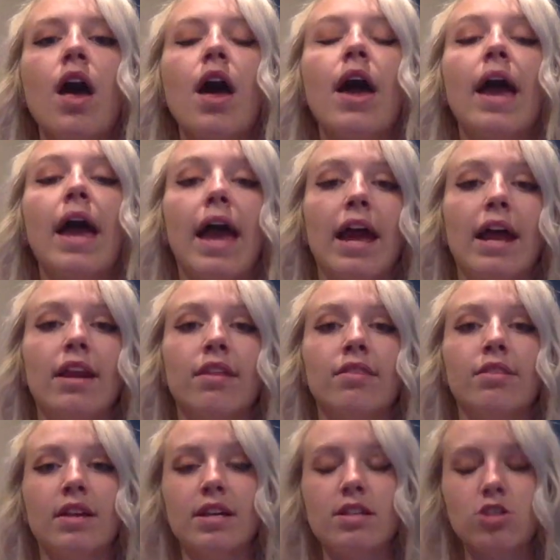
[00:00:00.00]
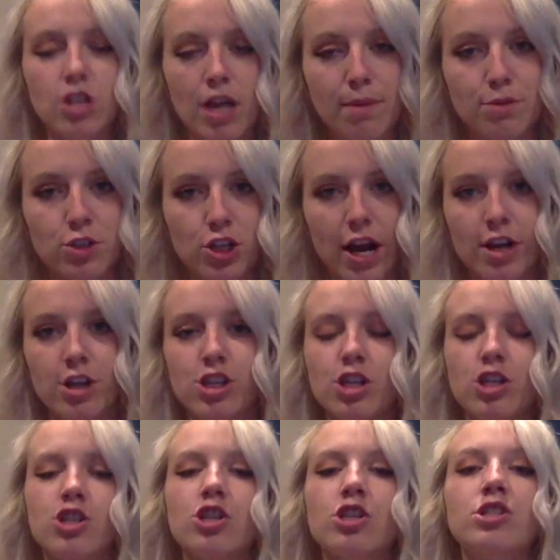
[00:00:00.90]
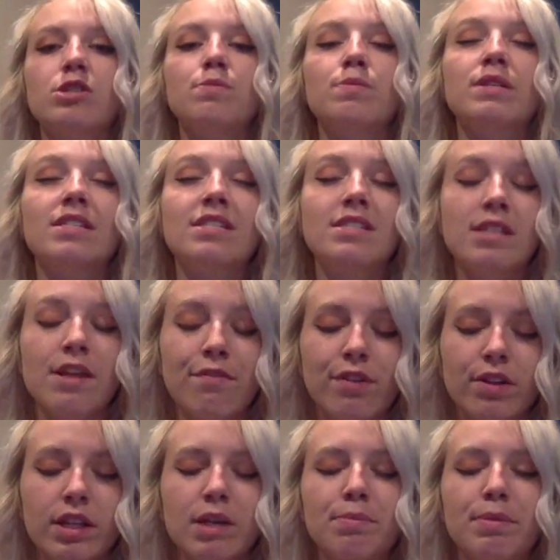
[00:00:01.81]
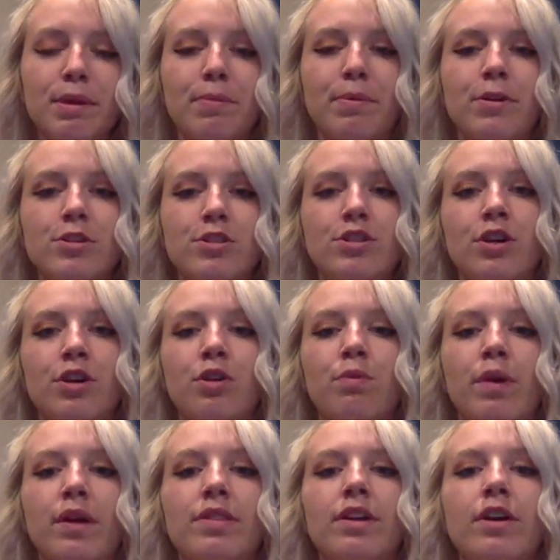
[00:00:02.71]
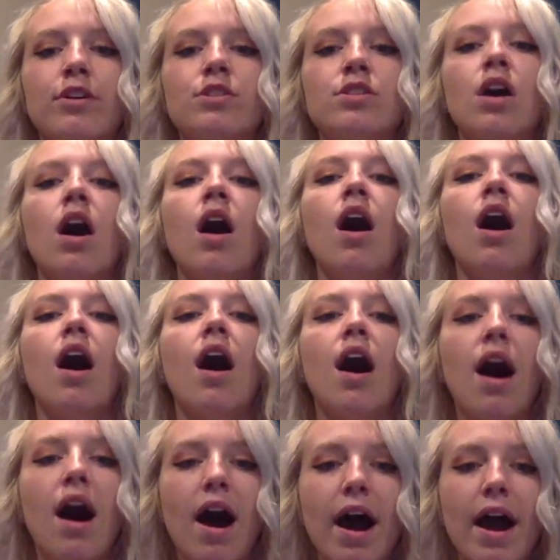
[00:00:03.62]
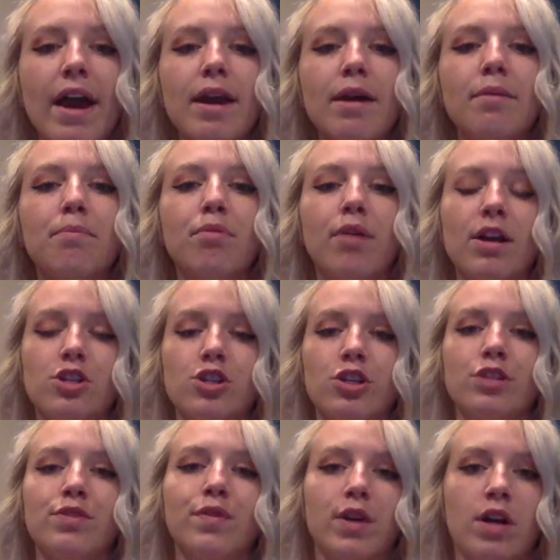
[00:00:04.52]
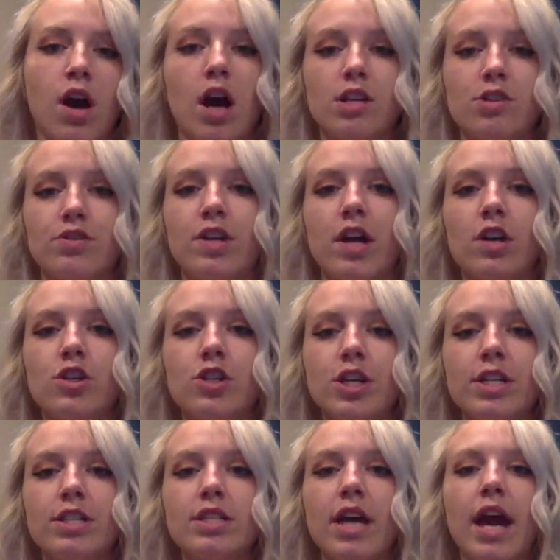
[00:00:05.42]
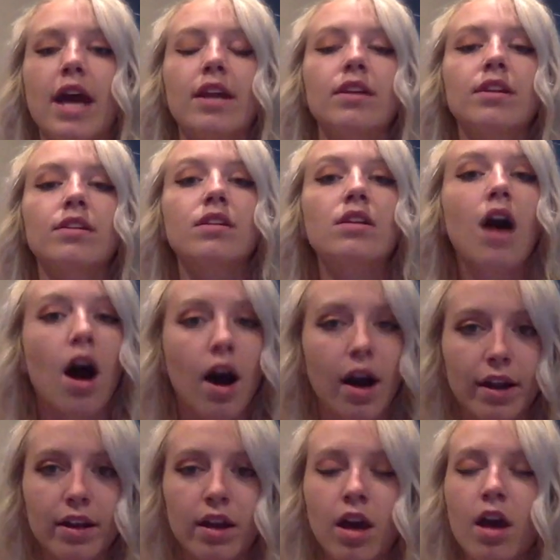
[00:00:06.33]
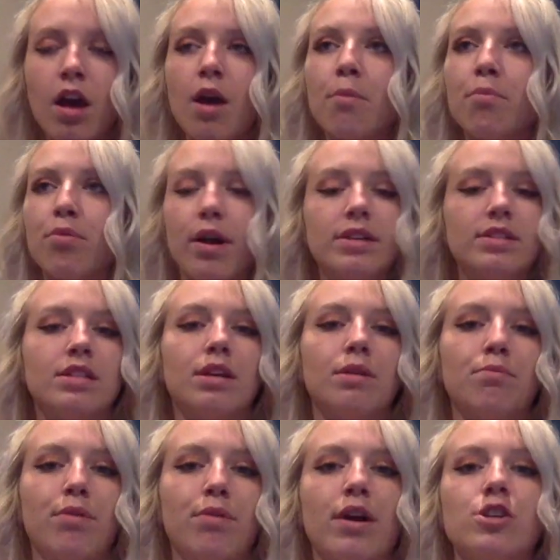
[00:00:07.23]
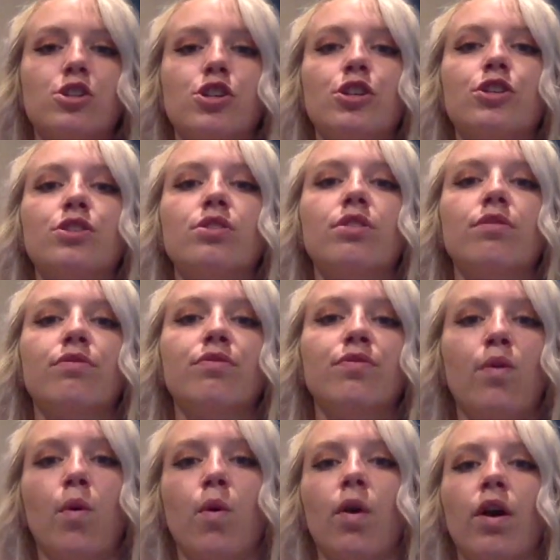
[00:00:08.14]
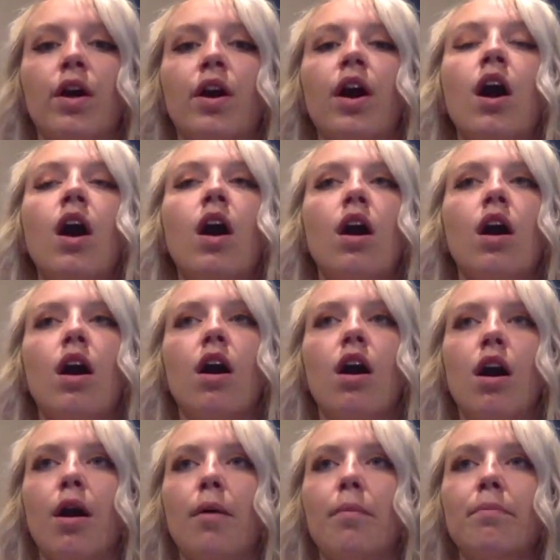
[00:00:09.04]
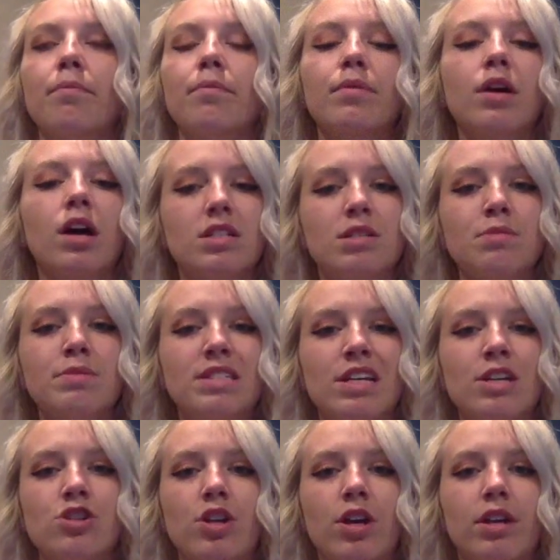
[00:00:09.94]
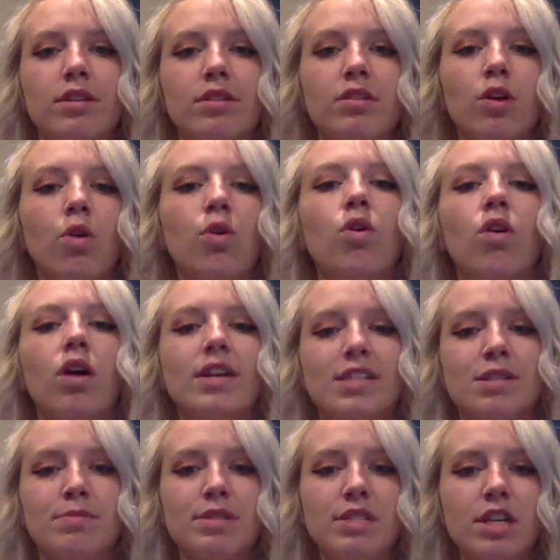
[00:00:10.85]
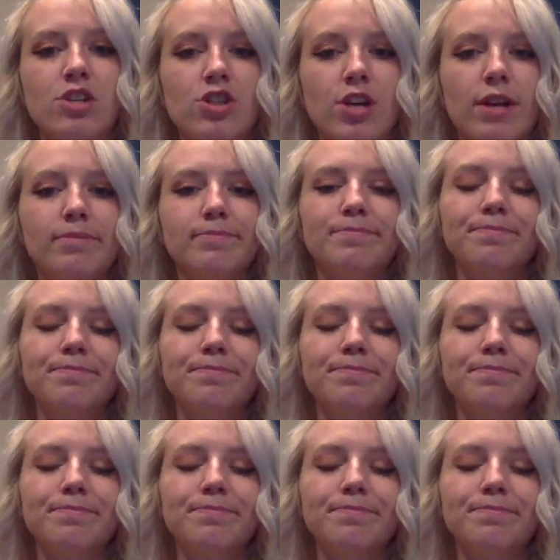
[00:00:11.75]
And this type of strategy should specifically be pursued when there's high pressures for cost reductions and not pressing pressures for customization, local customization.